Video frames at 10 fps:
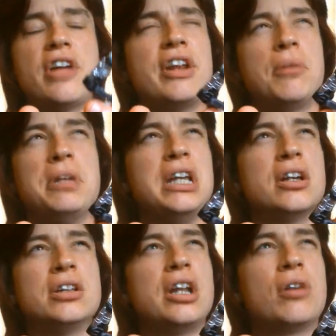No, they're not
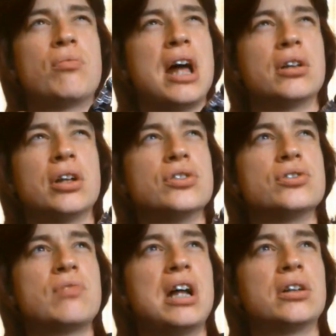minigun. They're not rail
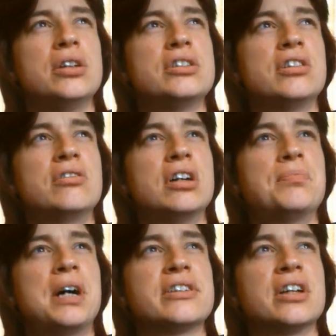guns. Rail guns are uh,
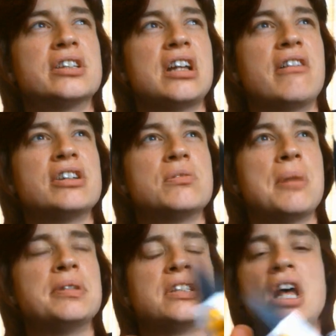of accelerator
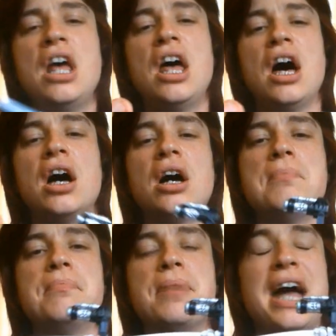weapons.
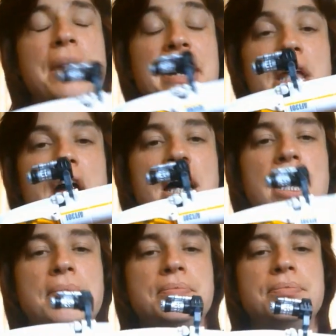Um, but anyway,
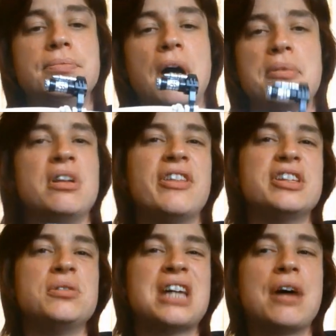um, I've been reading
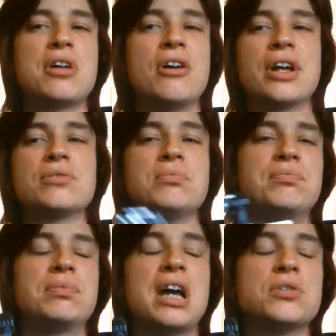the new Tau Codex from
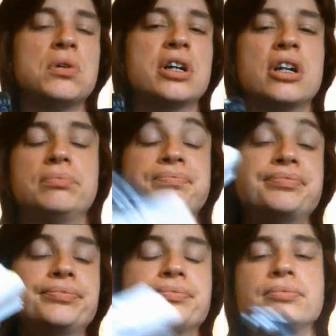Games Workshop.
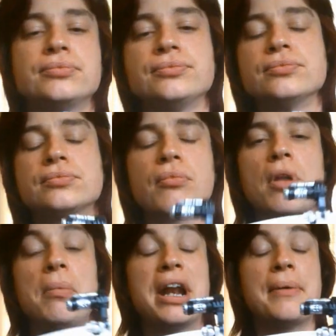
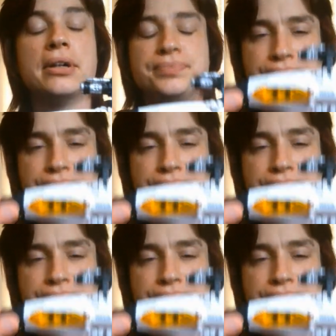But anyway.